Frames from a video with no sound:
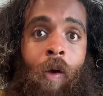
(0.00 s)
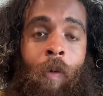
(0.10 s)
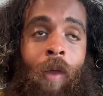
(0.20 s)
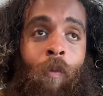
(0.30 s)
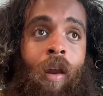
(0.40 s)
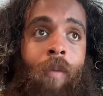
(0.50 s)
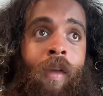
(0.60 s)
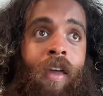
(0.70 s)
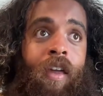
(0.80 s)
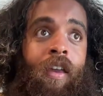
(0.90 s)
I would like want to
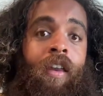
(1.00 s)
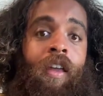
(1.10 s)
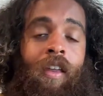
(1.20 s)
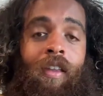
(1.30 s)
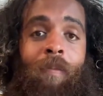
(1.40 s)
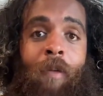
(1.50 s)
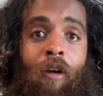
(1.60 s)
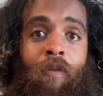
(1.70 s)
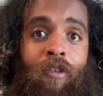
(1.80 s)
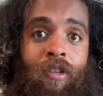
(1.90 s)
make it the
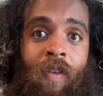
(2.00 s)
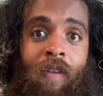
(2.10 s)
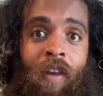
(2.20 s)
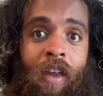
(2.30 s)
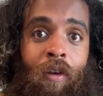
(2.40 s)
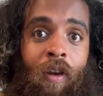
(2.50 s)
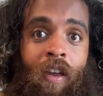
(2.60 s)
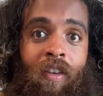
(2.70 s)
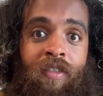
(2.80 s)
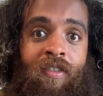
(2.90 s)
male version of Evillene or like